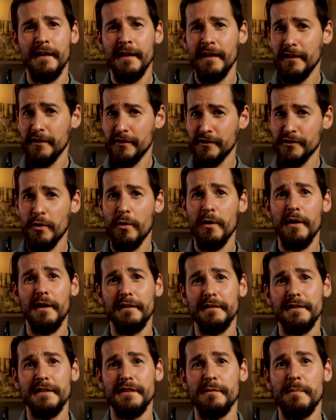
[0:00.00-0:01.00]

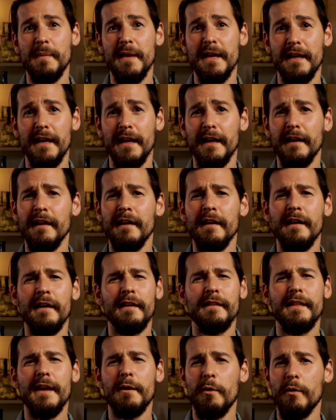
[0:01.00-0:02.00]
historically speaking,
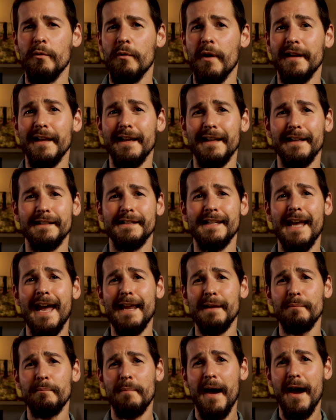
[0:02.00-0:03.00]
they were running
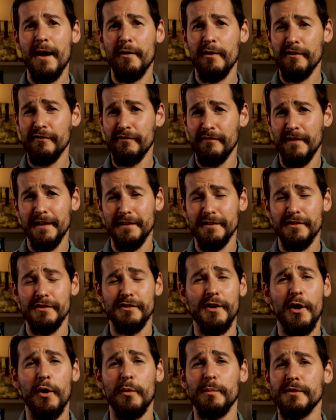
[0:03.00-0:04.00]
10 power fixed
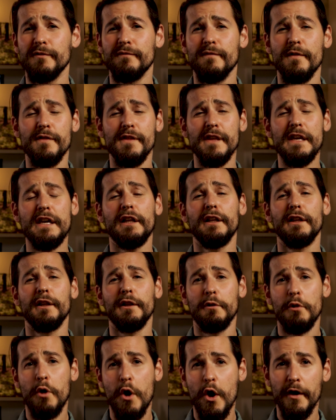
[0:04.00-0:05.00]
scopes for the
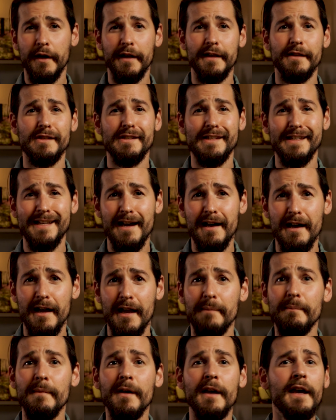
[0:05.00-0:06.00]
longest
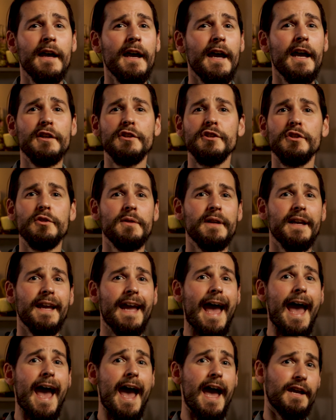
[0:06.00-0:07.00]
time and
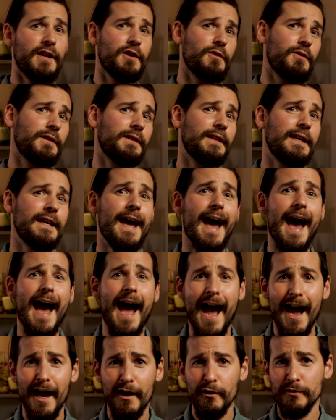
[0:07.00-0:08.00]
shooting accurately
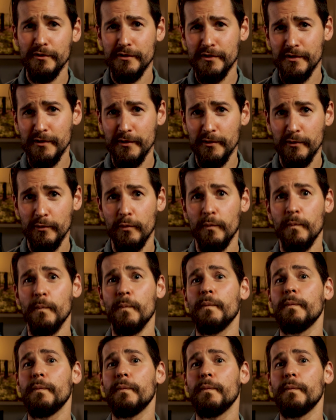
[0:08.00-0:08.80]
out to